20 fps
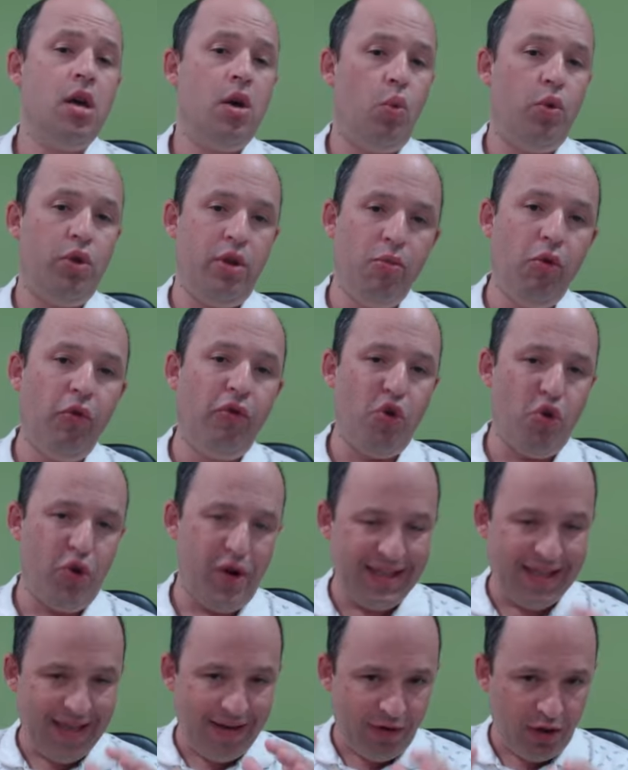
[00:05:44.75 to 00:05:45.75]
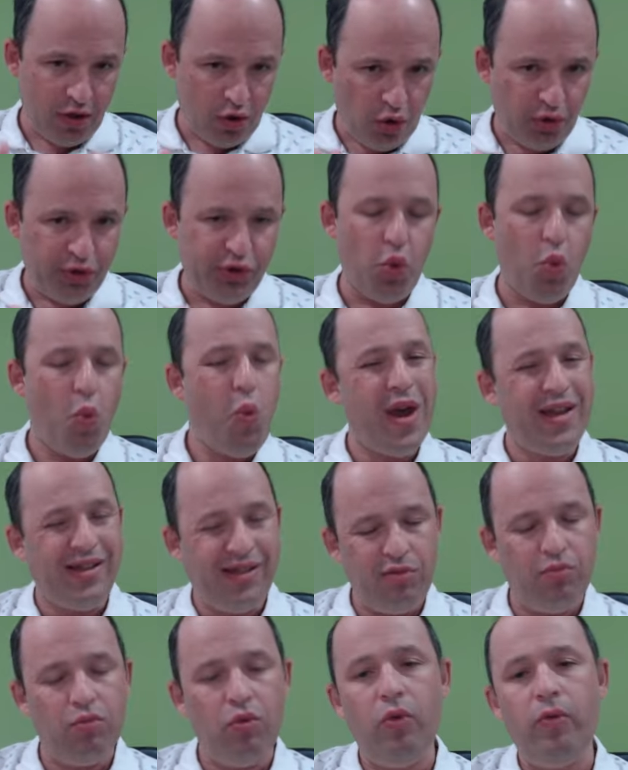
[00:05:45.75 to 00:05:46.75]
with the move rook a7, also
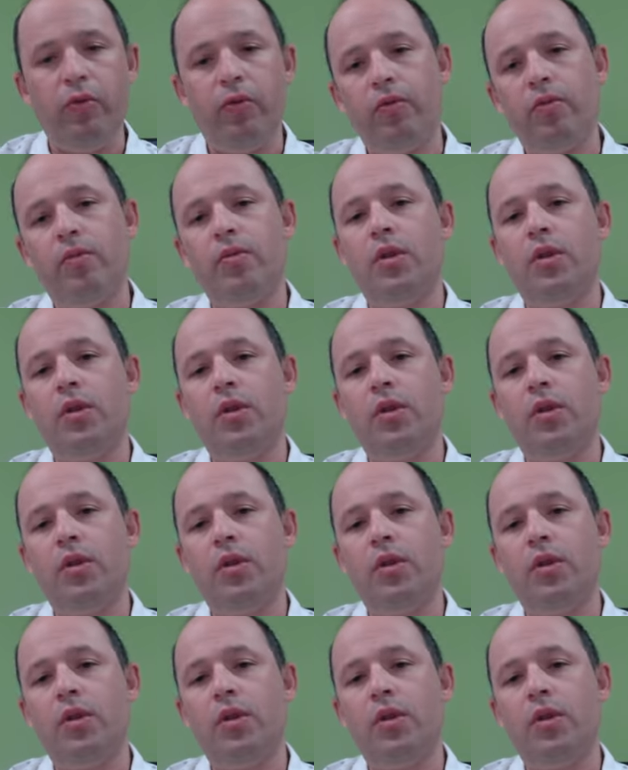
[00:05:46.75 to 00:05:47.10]
waiting move,